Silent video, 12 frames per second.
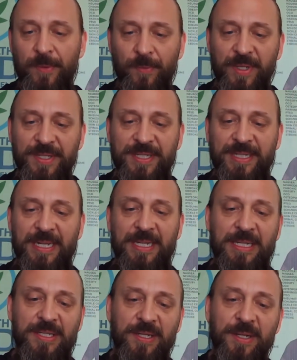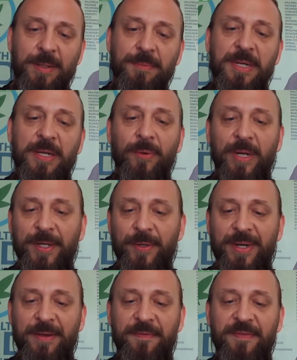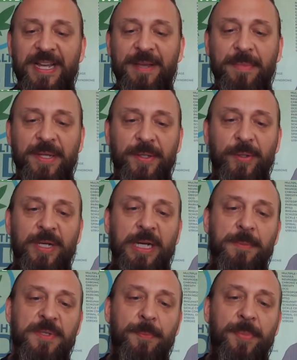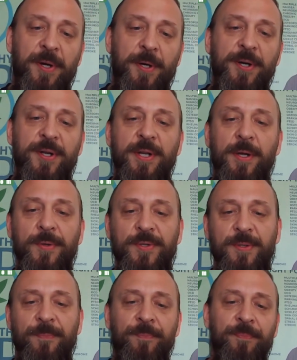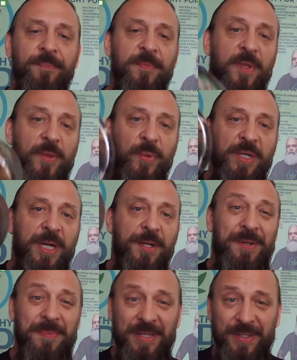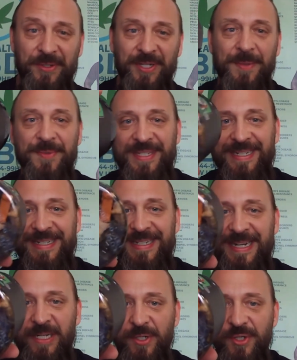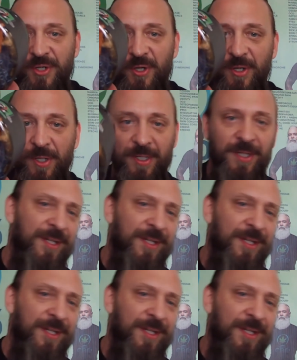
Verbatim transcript: Once again, these are gonna be right around five milligrams per dose, three hundred milligrams in the entire jar.